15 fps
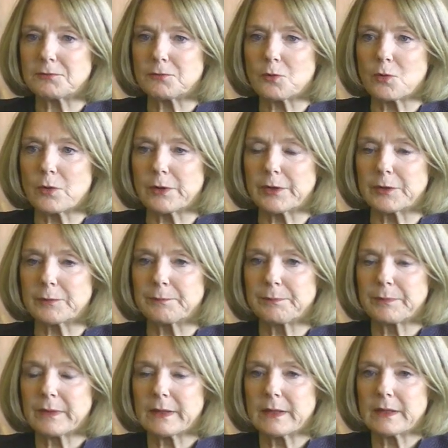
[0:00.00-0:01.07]
for
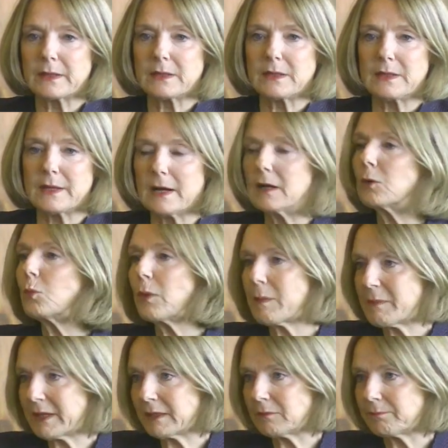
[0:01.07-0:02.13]
young
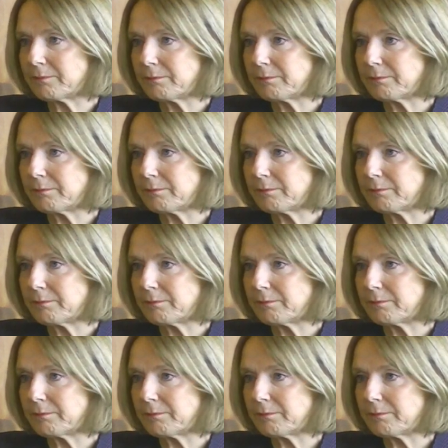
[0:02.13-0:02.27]
women,